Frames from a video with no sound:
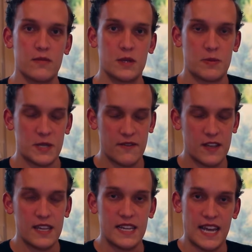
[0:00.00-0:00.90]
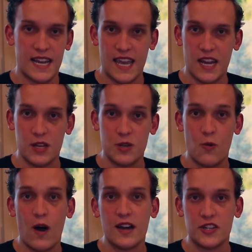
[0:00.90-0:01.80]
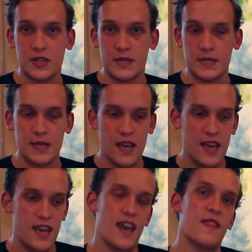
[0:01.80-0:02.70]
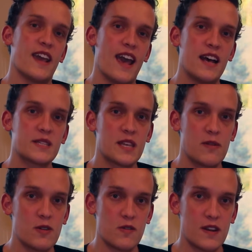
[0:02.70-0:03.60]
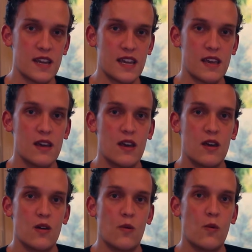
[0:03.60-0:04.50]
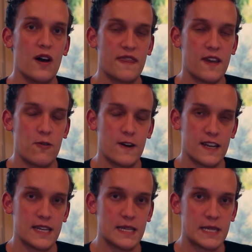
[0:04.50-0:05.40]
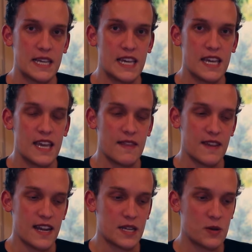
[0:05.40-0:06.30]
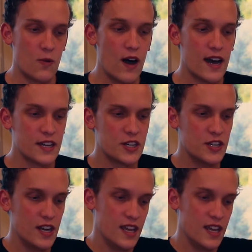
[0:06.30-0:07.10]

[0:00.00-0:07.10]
specifically dedicated to watches, and they asked the community what they wanted to see in the next watch,